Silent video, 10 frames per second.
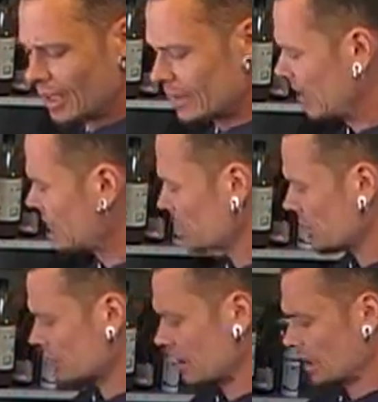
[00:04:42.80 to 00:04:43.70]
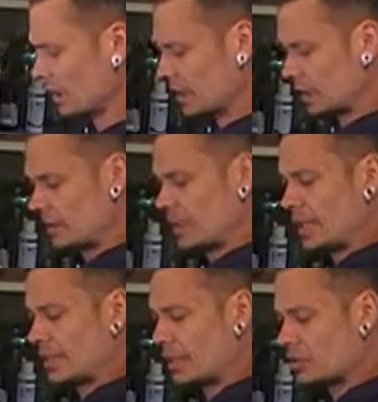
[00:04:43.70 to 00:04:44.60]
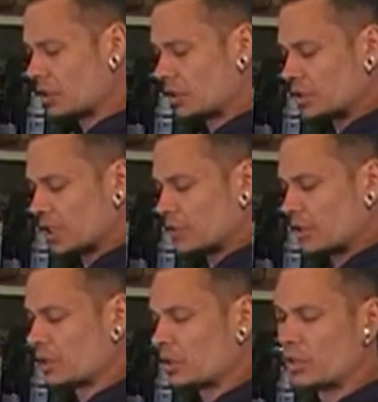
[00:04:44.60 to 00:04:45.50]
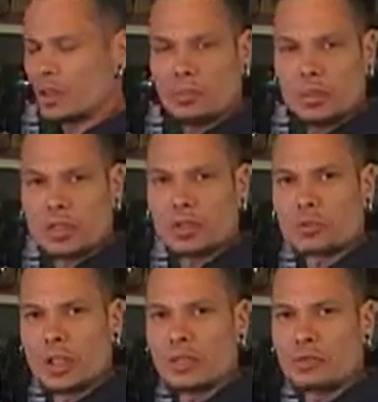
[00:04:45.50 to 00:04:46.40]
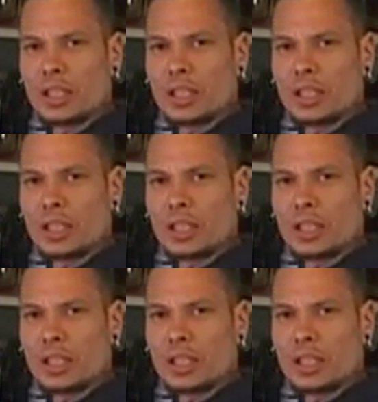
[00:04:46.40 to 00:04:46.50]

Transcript: yeah, just get into the celery and cucumber. It's really